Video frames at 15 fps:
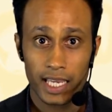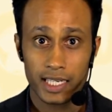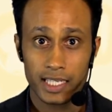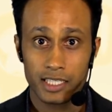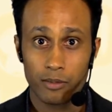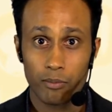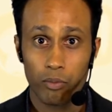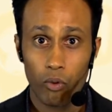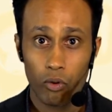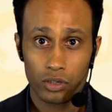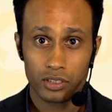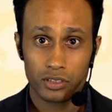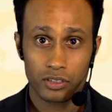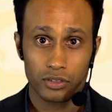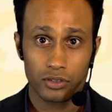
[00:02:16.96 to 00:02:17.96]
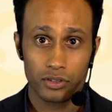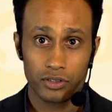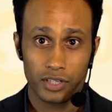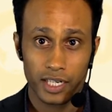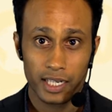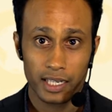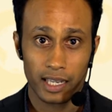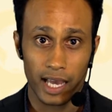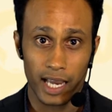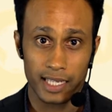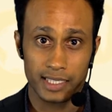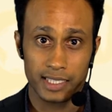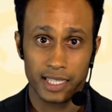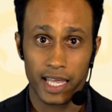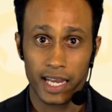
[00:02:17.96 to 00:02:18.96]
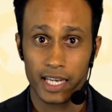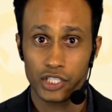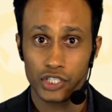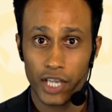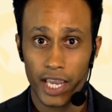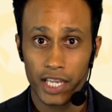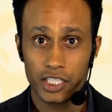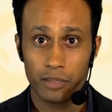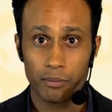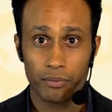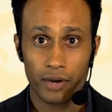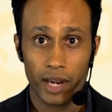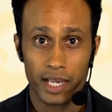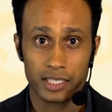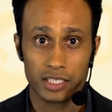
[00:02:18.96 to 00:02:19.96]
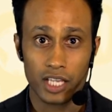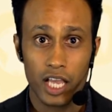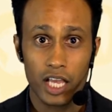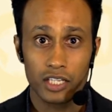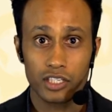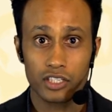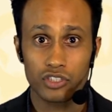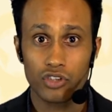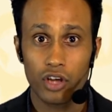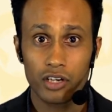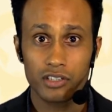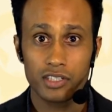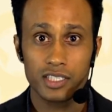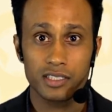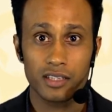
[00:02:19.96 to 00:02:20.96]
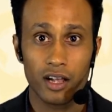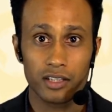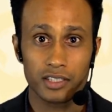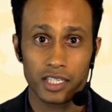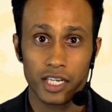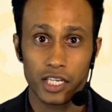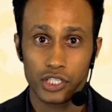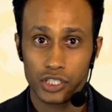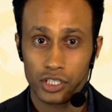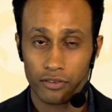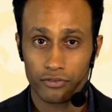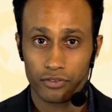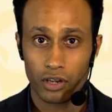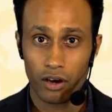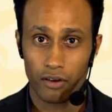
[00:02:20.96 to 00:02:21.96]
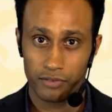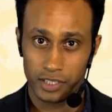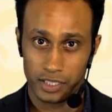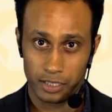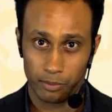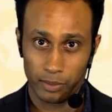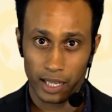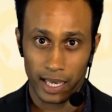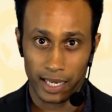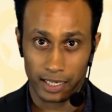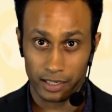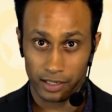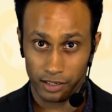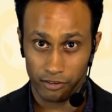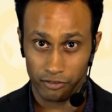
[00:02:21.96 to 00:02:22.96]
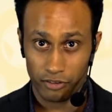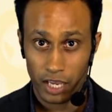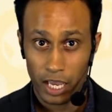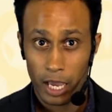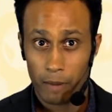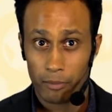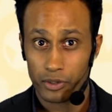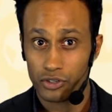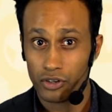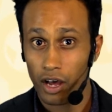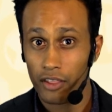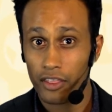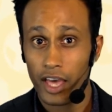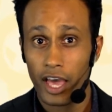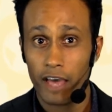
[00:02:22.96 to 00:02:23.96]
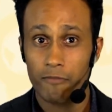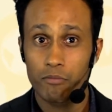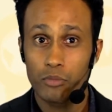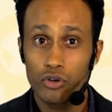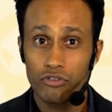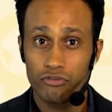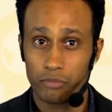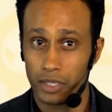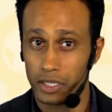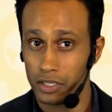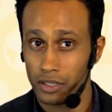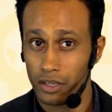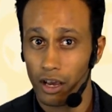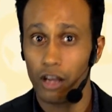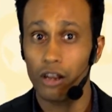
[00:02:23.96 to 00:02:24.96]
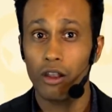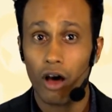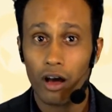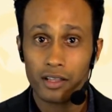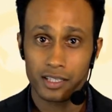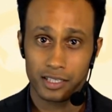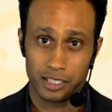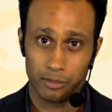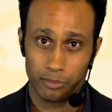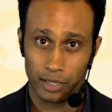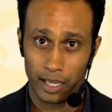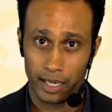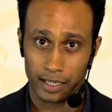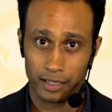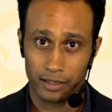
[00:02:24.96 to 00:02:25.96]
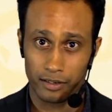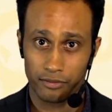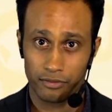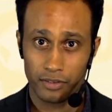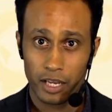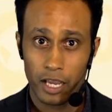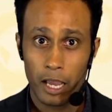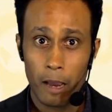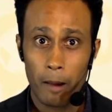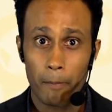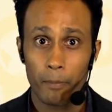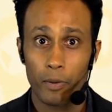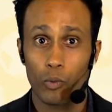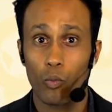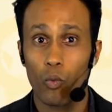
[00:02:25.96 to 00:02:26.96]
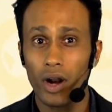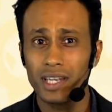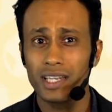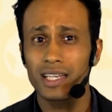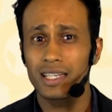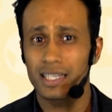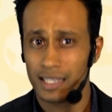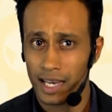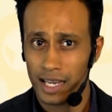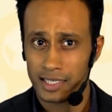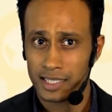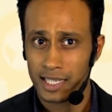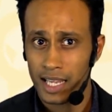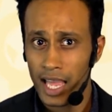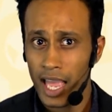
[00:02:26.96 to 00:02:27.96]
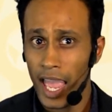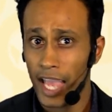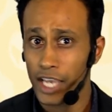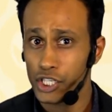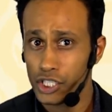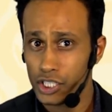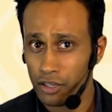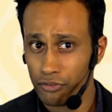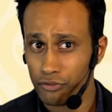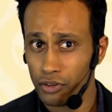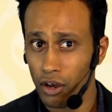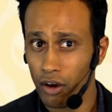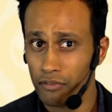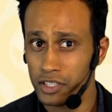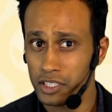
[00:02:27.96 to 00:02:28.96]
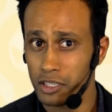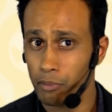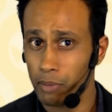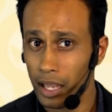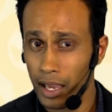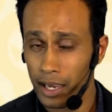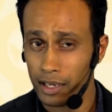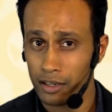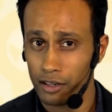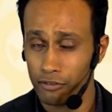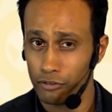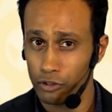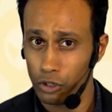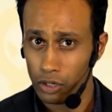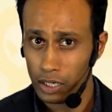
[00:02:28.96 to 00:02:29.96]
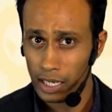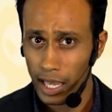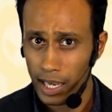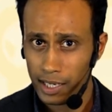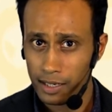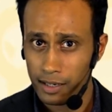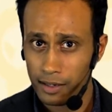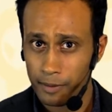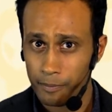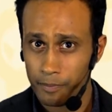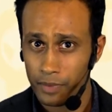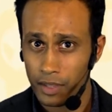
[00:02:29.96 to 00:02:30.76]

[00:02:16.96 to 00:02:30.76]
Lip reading: It is important to realize that a change in price does not result in a shift of the supply curve, but rather a movement along the supply curve. But what does a shift of the supply curve look like?